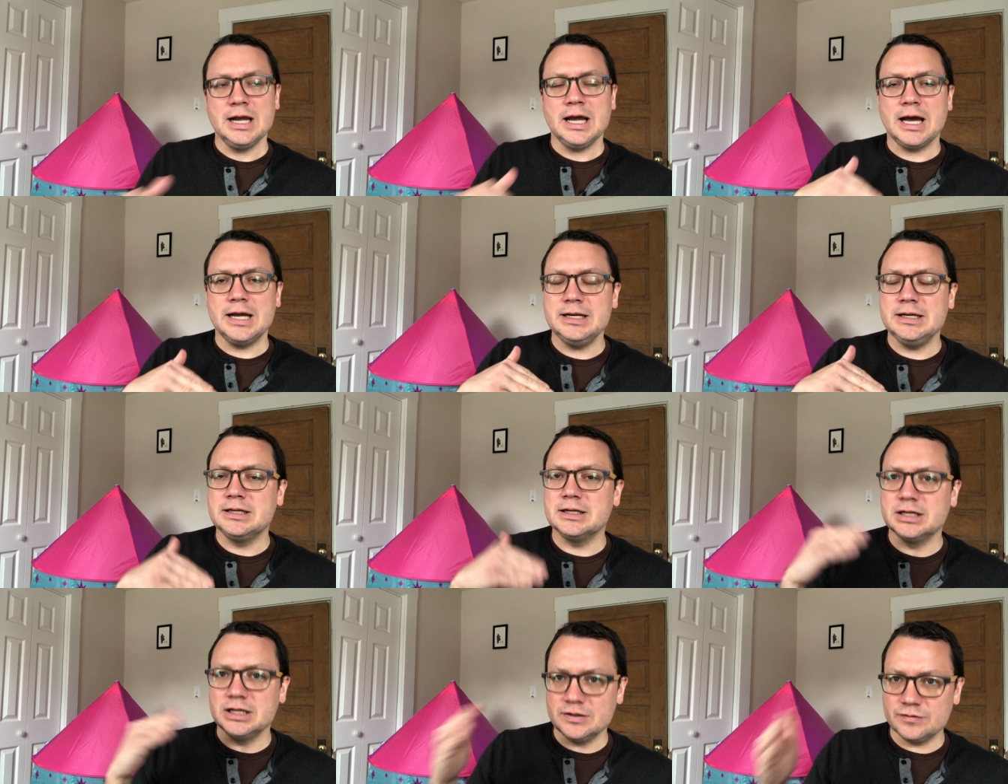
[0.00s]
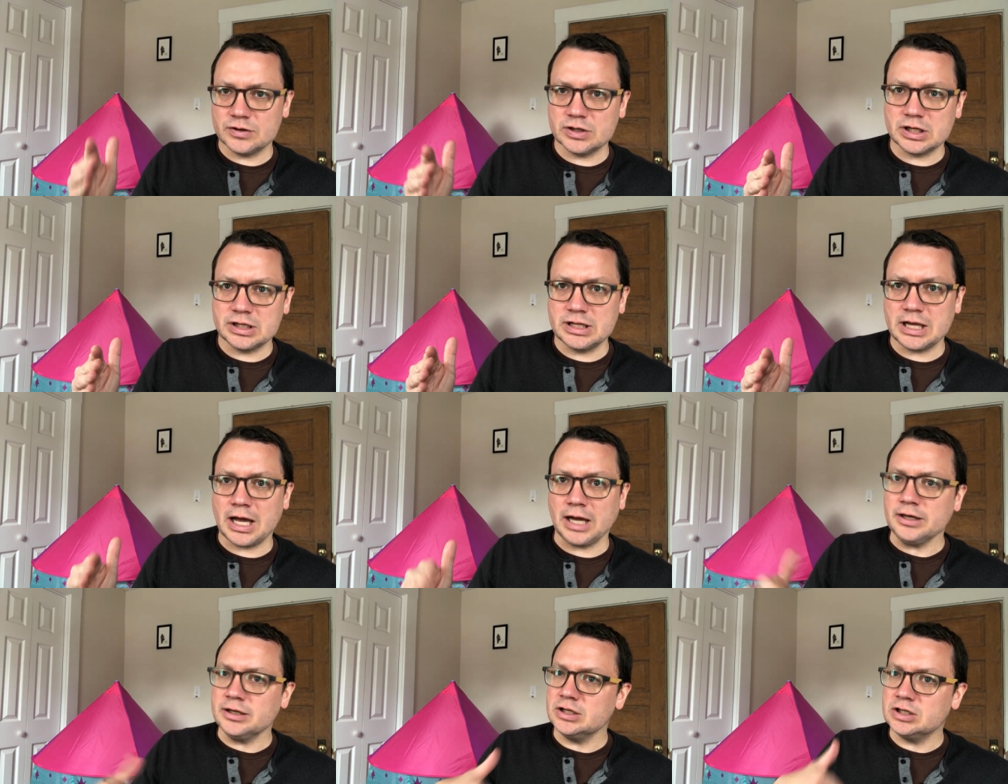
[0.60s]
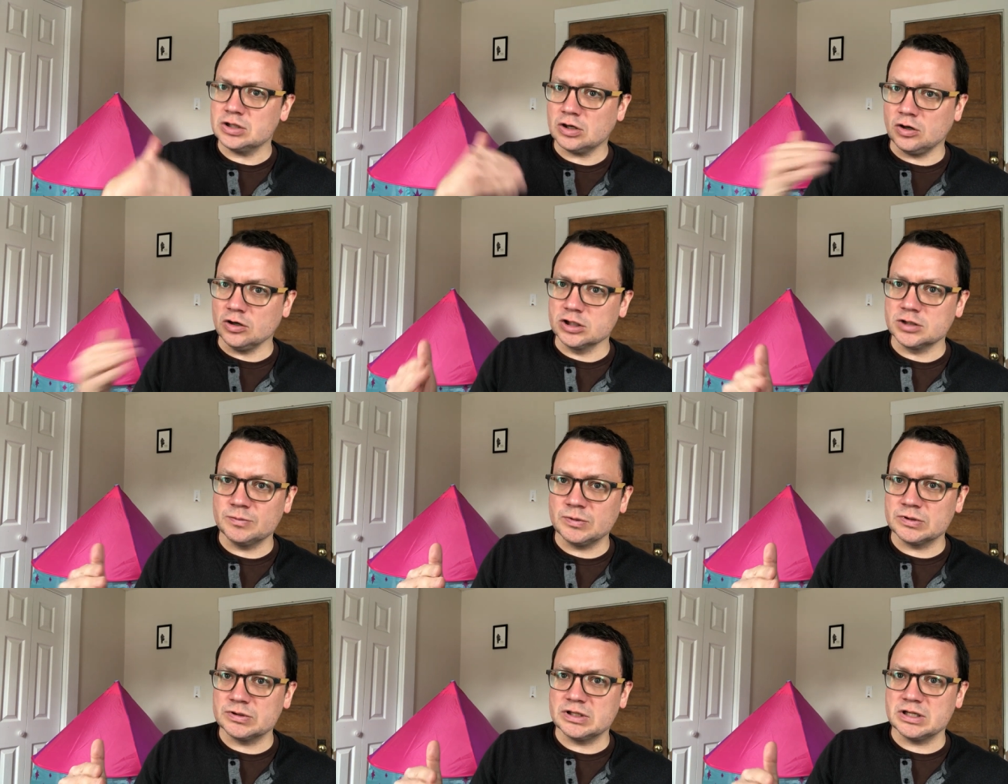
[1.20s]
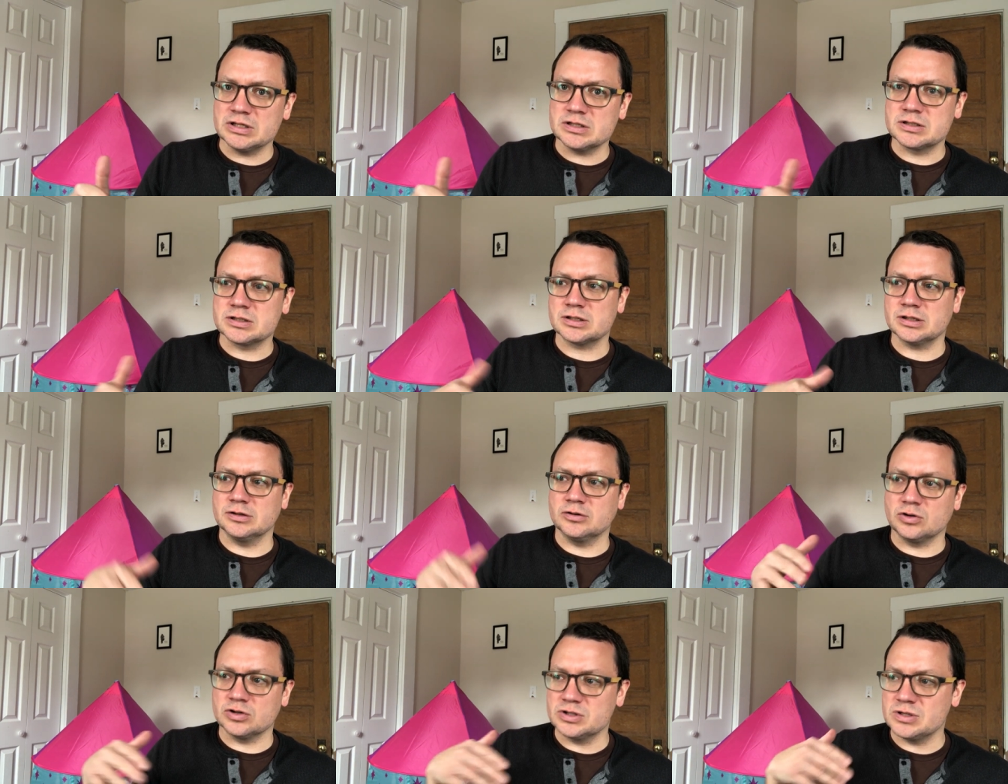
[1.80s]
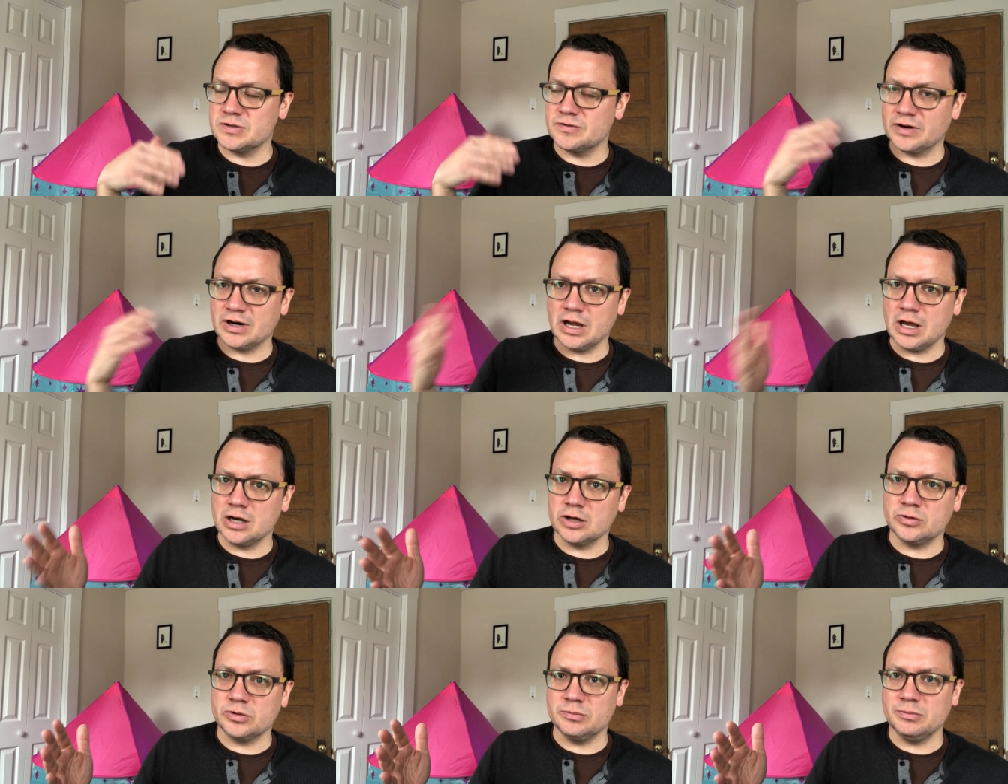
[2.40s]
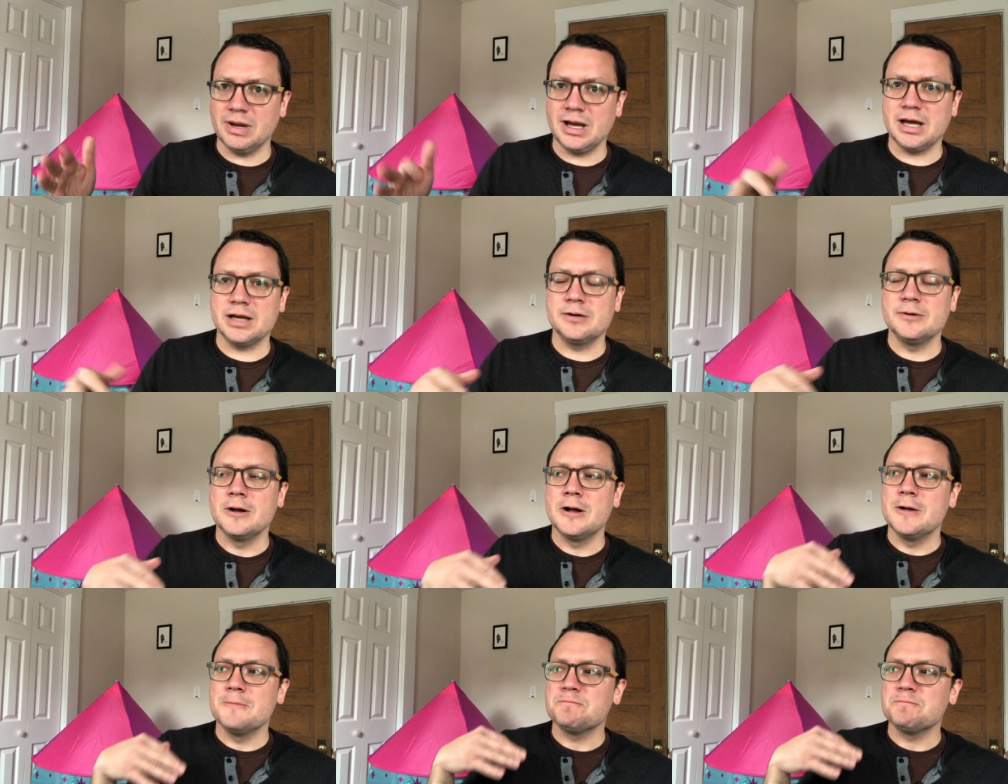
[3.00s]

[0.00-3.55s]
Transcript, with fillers: And he delivered on that, and he talked about this. of course, he's a very eloquent man